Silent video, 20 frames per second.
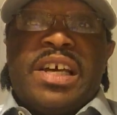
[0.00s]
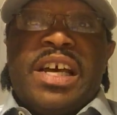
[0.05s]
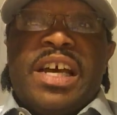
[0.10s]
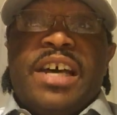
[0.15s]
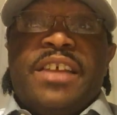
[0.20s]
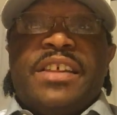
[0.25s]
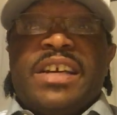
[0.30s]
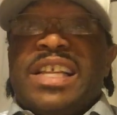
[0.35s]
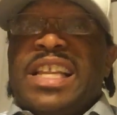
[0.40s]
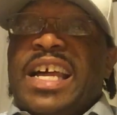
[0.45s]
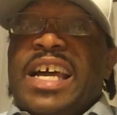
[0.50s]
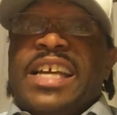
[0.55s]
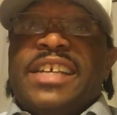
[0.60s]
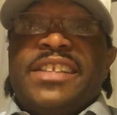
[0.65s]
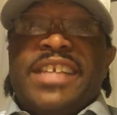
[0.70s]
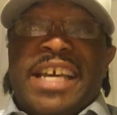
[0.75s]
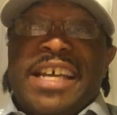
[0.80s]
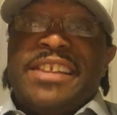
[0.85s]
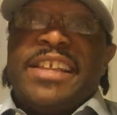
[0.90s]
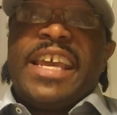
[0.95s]
the
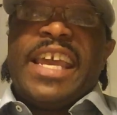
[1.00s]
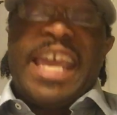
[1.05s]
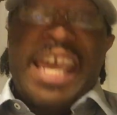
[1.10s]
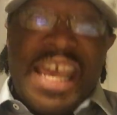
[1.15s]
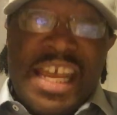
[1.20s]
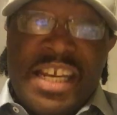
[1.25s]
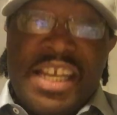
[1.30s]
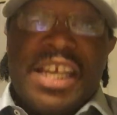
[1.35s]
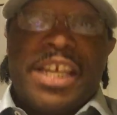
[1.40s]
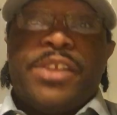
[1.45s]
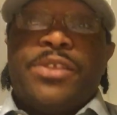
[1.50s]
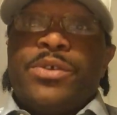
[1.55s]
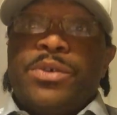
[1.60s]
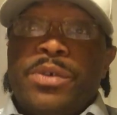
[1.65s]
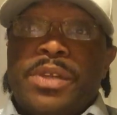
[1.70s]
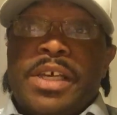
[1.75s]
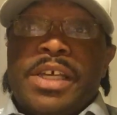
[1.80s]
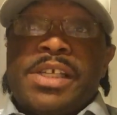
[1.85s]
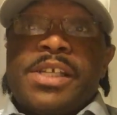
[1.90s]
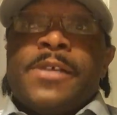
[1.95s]
client that they can get
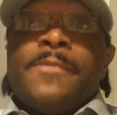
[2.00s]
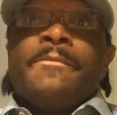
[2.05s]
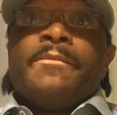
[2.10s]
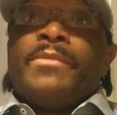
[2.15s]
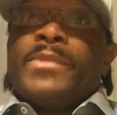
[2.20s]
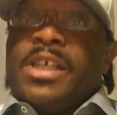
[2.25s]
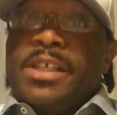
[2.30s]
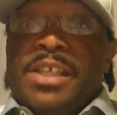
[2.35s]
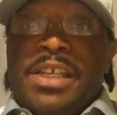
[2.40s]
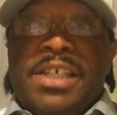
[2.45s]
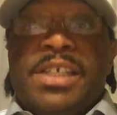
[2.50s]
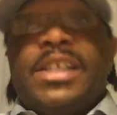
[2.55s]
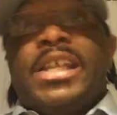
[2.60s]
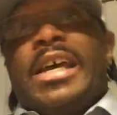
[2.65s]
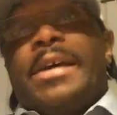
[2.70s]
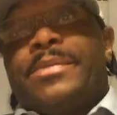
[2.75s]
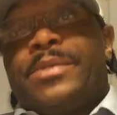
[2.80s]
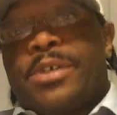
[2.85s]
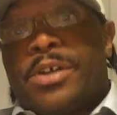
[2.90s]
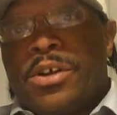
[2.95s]
through this. These
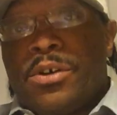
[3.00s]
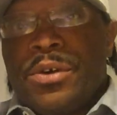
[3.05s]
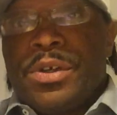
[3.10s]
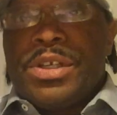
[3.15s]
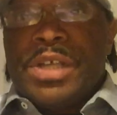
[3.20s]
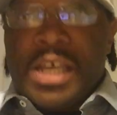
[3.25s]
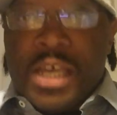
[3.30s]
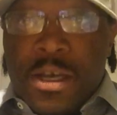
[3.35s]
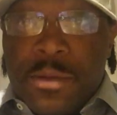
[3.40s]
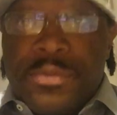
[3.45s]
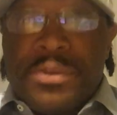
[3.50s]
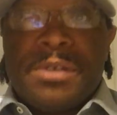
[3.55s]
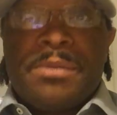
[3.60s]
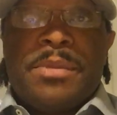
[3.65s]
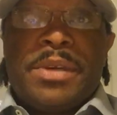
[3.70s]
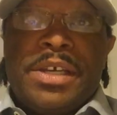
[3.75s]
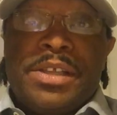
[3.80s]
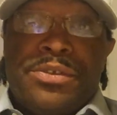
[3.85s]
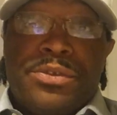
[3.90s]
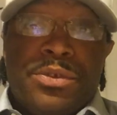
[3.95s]
steps are going to help
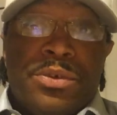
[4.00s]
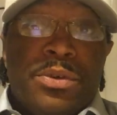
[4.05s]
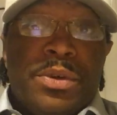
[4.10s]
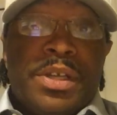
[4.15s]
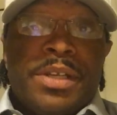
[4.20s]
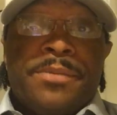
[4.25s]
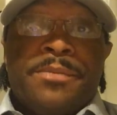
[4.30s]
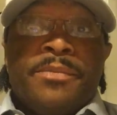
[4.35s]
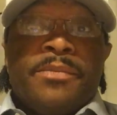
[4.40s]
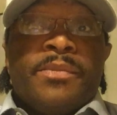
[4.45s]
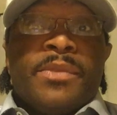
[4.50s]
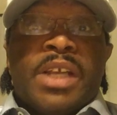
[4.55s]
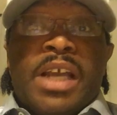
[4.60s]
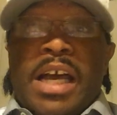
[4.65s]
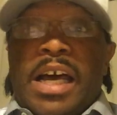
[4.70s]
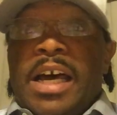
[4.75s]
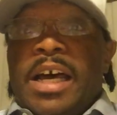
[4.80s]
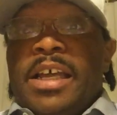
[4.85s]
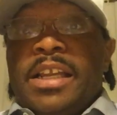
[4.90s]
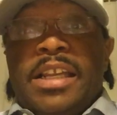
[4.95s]
them get through it,
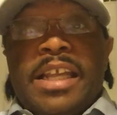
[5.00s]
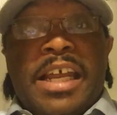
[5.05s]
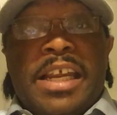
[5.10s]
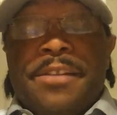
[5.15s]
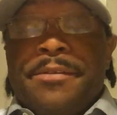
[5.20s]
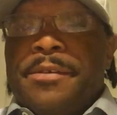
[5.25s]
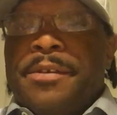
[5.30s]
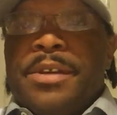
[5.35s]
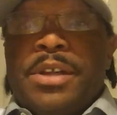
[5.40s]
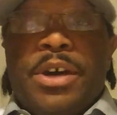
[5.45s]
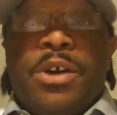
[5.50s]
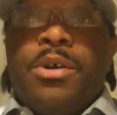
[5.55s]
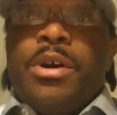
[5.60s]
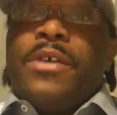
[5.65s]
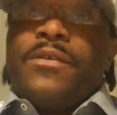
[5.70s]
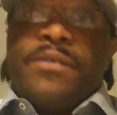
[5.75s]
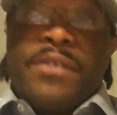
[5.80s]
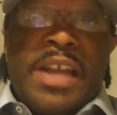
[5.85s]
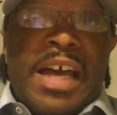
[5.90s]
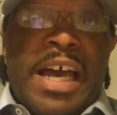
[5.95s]
and letting them know
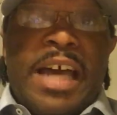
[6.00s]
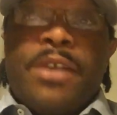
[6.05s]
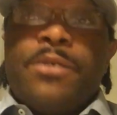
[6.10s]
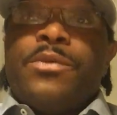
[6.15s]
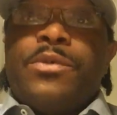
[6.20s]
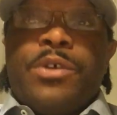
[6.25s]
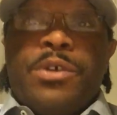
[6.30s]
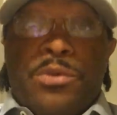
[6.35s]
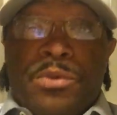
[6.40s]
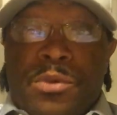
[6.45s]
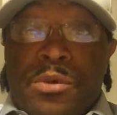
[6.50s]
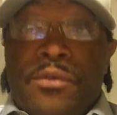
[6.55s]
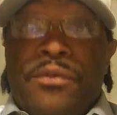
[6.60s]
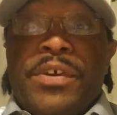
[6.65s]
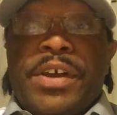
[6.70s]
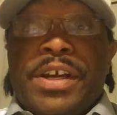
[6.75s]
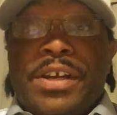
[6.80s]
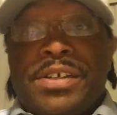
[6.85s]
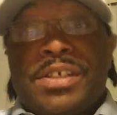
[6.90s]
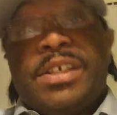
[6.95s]
if not, we'll
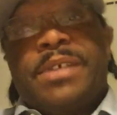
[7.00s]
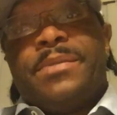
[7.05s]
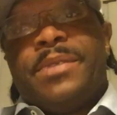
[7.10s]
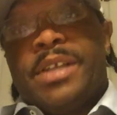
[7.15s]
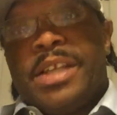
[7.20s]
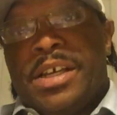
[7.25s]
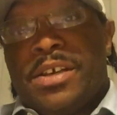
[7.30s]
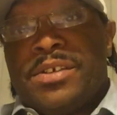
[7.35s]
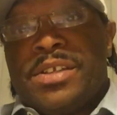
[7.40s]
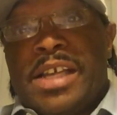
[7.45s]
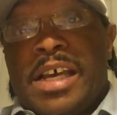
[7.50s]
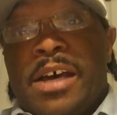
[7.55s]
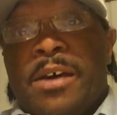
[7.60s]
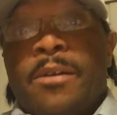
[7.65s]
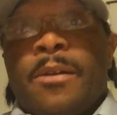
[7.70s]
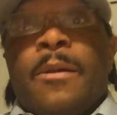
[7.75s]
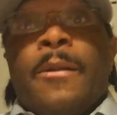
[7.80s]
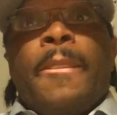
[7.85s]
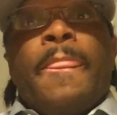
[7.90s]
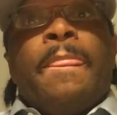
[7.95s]
figure something else
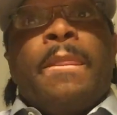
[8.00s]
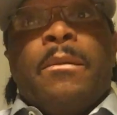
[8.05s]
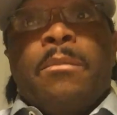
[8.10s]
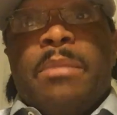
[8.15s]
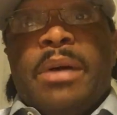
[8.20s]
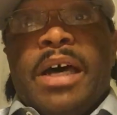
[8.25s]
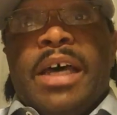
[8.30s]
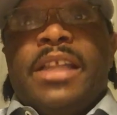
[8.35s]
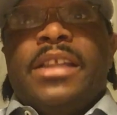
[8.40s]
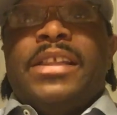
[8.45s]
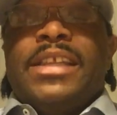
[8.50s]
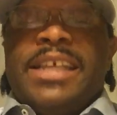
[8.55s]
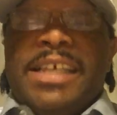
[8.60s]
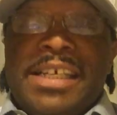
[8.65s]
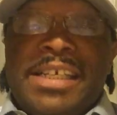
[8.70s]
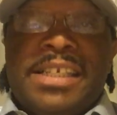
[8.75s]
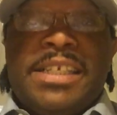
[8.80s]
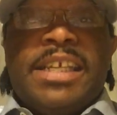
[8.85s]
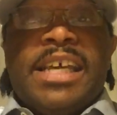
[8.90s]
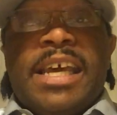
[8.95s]
out. But
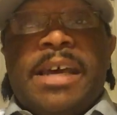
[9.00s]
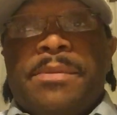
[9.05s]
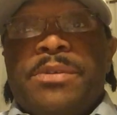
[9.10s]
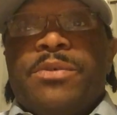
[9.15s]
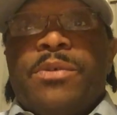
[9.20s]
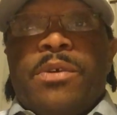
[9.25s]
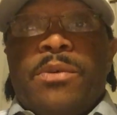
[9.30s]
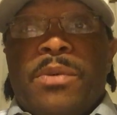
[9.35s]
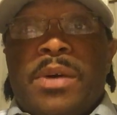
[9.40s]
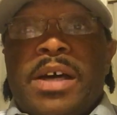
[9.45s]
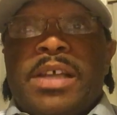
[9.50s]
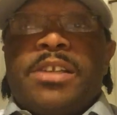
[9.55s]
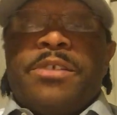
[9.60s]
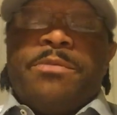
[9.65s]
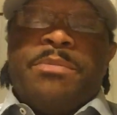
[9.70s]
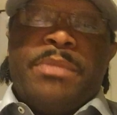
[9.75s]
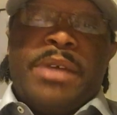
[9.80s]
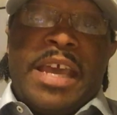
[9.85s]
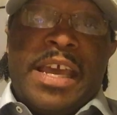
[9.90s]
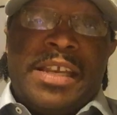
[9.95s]
these steps we want
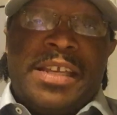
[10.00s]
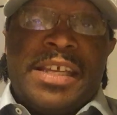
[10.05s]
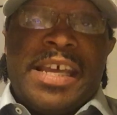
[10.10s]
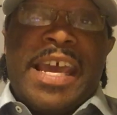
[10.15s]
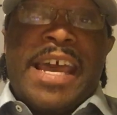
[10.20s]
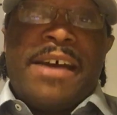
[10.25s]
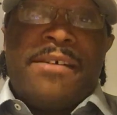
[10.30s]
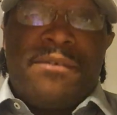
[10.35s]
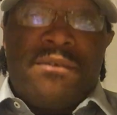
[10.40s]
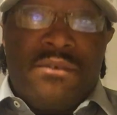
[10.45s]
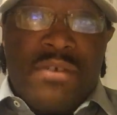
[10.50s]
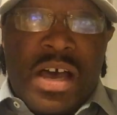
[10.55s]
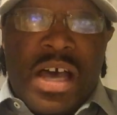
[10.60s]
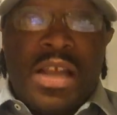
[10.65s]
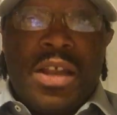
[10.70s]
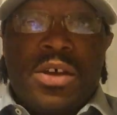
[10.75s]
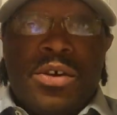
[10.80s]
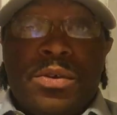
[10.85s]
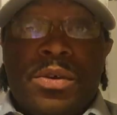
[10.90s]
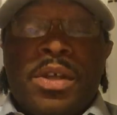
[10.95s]
to have
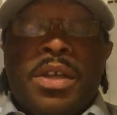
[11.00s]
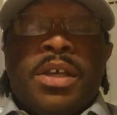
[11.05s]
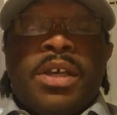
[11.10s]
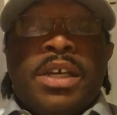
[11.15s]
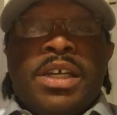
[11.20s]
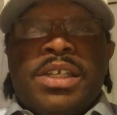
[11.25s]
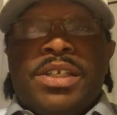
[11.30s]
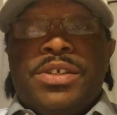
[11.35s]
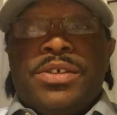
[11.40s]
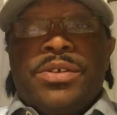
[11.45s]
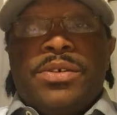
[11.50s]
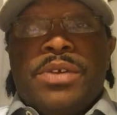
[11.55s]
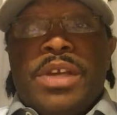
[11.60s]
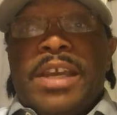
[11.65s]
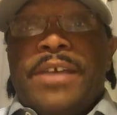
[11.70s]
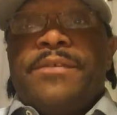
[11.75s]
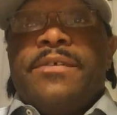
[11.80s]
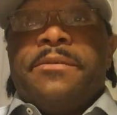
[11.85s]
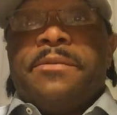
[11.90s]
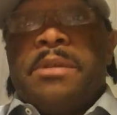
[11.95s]
followed to
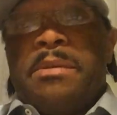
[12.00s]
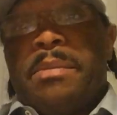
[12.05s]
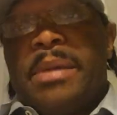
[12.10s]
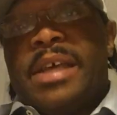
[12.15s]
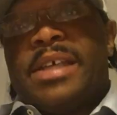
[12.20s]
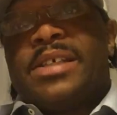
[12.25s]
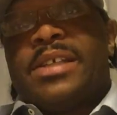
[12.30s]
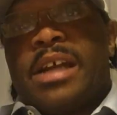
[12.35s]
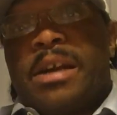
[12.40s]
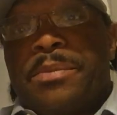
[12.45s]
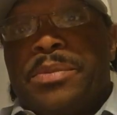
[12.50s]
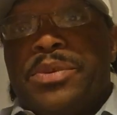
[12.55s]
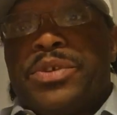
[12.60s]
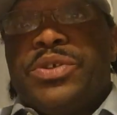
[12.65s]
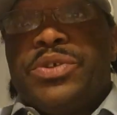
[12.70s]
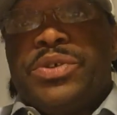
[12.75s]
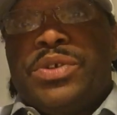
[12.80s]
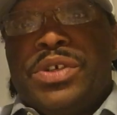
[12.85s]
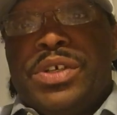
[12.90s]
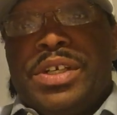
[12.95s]
give them the best
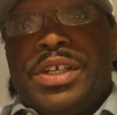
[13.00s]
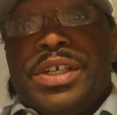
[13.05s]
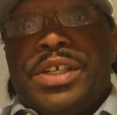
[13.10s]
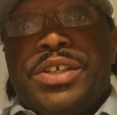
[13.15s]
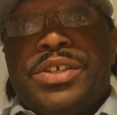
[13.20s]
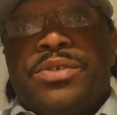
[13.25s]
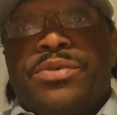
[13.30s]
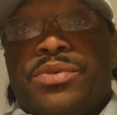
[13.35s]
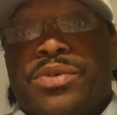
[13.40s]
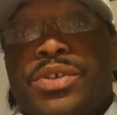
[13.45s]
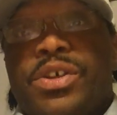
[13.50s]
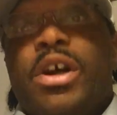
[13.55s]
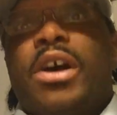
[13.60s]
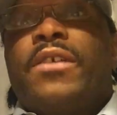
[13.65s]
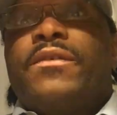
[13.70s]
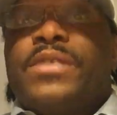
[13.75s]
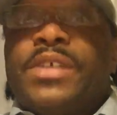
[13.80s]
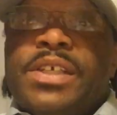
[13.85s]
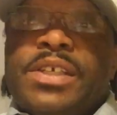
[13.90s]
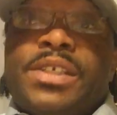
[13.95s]
opportunity to
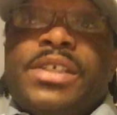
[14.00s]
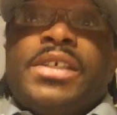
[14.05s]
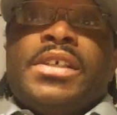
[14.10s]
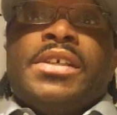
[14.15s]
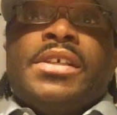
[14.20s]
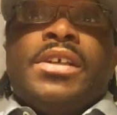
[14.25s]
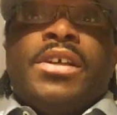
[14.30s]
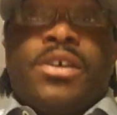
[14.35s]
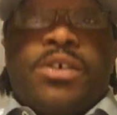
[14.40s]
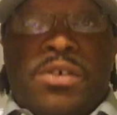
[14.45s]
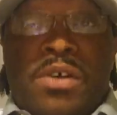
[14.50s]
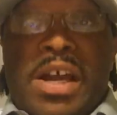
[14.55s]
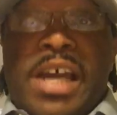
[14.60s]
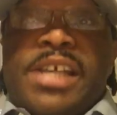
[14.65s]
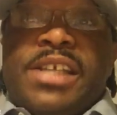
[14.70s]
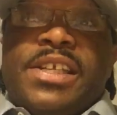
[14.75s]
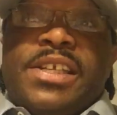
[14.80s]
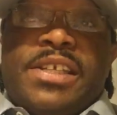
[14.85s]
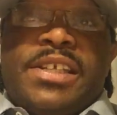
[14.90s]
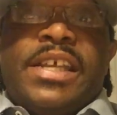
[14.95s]
resolve this
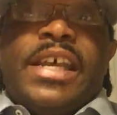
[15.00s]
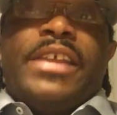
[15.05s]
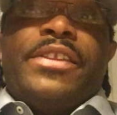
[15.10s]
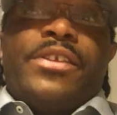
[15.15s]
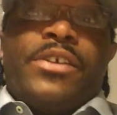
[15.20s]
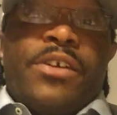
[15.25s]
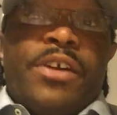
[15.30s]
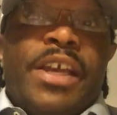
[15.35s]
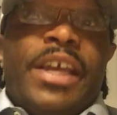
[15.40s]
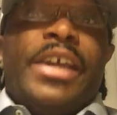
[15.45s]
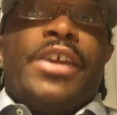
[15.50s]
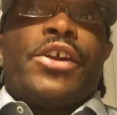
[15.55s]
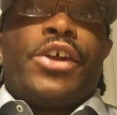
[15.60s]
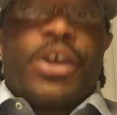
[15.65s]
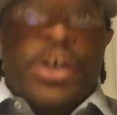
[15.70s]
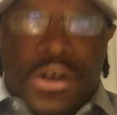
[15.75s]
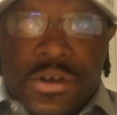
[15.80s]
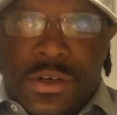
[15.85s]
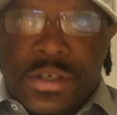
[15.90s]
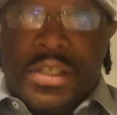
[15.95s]
crisis that they're in
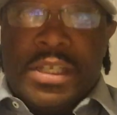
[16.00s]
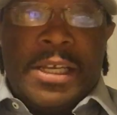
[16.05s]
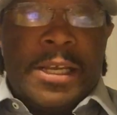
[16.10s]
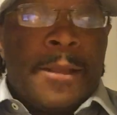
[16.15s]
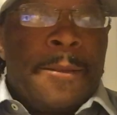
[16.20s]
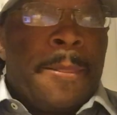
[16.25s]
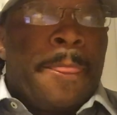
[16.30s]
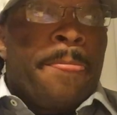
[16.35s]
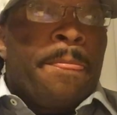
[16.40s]
currently.